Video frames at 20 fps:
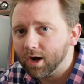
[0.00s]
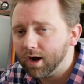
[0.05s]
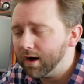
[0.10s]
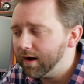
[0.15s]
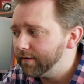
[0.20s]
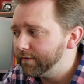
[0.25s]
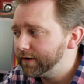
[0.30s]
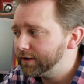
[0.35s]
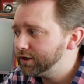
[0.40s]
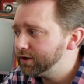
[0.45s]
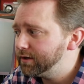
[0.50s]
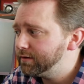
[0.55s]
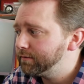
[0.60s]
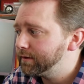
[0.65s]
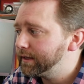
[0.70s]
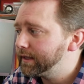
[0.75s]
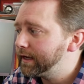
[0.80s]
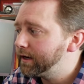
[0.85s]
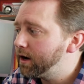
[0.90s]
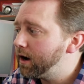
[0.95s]
off. It shouldn't
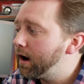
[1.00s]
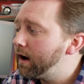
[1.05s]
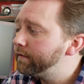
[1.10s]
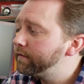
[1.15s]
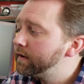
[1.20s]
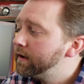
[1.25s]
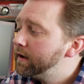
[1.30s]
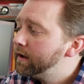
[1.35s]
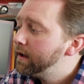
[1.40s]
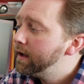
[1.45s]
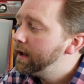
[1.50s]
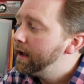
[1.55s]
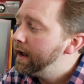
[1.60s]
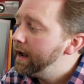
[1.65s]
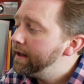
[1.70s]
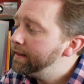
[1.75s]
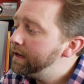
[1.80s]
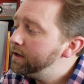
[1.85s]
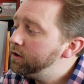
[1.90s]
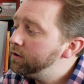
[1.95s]
really get off.
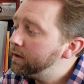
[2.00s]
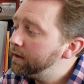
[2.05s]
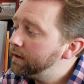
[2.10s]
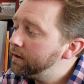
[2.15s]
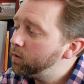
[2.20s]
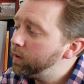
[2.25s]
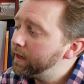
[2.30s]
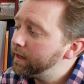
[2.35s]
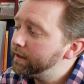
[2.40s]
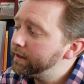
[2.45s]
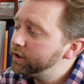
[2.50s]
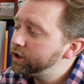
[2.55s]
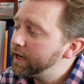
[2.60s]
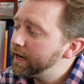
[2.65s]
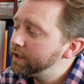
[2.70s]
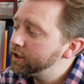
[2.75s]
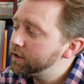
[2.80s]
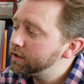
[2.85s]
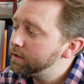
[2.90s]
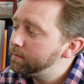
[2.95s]
And then you can quickly
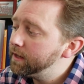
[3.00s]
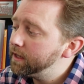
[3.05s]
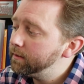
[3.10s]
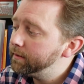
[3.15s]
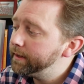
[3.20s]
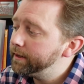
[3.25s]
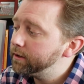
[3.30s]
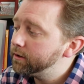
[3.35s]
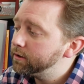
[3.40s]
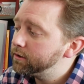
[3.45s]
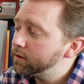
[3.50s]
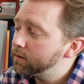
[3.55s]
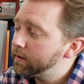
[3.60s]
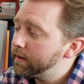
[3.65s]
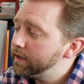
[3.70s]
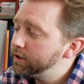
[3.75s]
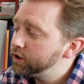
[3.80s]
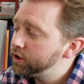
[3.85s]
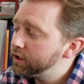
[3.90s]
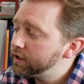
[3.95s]
change it to millimeters or
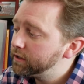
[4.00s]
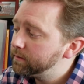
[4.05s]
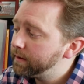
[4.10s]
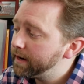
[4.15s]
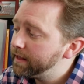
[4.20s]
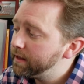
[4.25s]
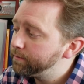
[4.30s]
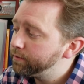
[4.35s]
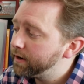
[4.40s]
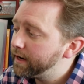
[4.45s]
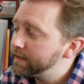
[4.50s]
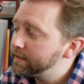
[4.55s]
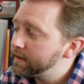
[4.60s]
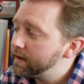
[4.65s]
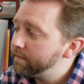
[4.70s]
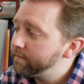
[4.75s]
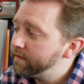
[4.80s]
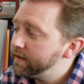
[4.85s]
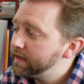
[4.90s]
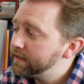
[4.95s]
inches by the press
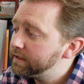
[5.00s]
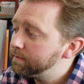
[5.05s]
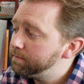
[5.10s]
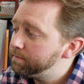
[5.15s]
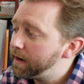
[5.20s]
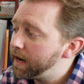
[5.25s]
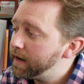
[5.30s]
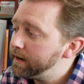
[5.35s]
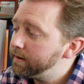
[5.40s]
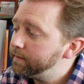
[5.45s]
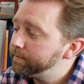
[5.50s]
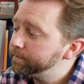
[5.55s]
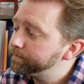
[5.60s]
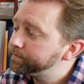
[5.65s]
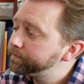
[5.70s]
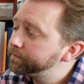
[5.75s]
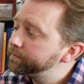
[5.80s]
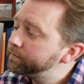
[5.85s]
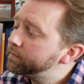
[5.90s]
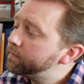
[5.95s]
of this button.
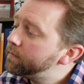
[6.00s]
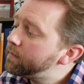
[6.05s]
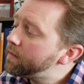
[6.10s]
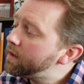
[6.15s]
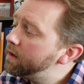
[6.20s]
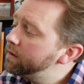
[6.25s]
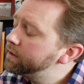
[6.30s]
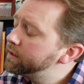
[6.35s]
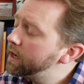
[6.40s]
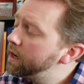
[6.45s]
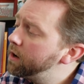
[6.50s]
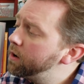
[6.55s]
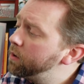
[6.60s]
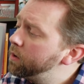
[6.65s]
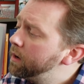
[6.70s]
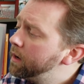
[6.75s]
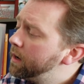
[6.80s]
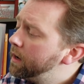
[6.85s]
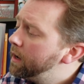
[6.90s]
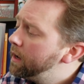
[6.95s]

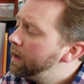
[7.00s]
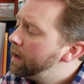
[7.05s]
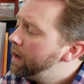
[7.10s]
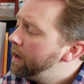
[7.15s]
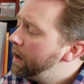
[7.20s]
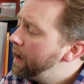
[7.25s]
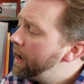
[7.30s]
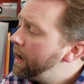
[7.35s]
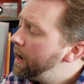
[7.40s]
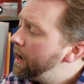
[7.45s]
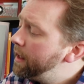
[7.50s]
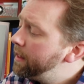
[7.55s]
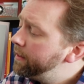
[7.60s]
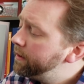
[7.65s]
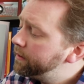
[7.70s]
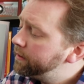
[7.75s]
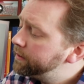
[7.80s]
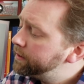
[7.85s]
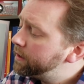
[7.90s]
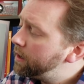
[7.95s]
So uh,
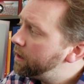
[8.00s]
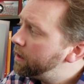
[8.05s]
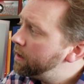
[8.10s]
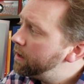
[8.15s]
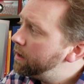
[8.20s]
there's,